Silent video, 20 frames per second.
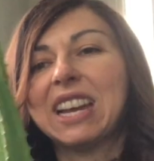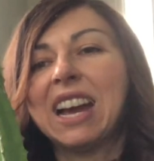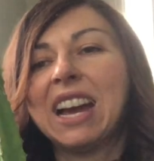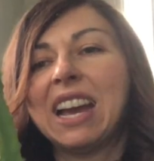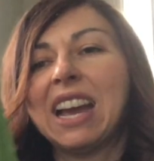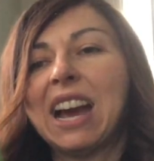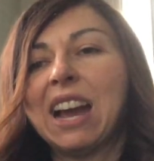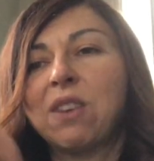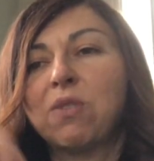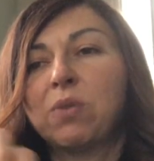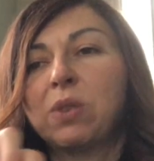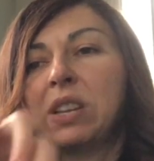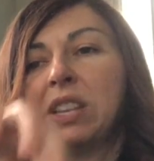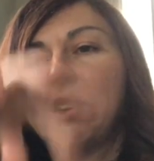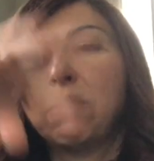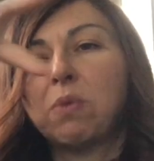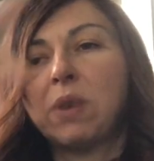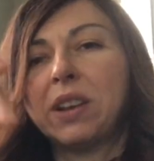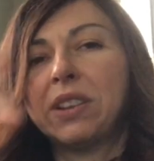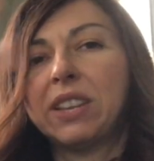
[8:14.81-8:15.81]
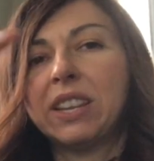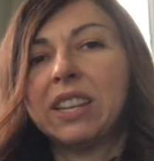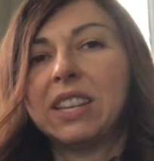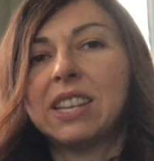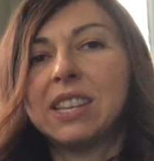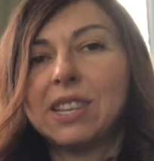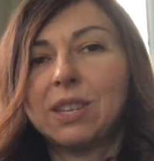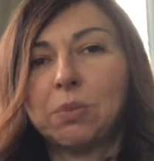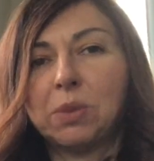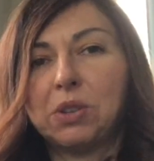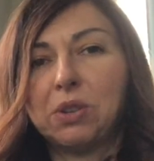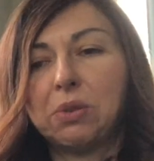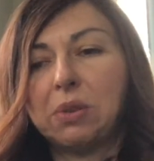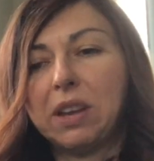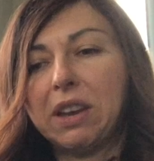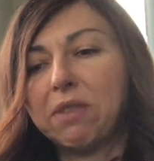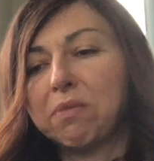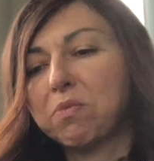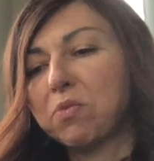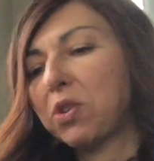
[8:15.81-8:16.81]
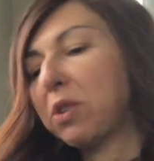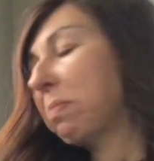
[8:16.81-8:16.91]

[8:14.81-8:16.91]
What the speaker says: I really wanted this one to have more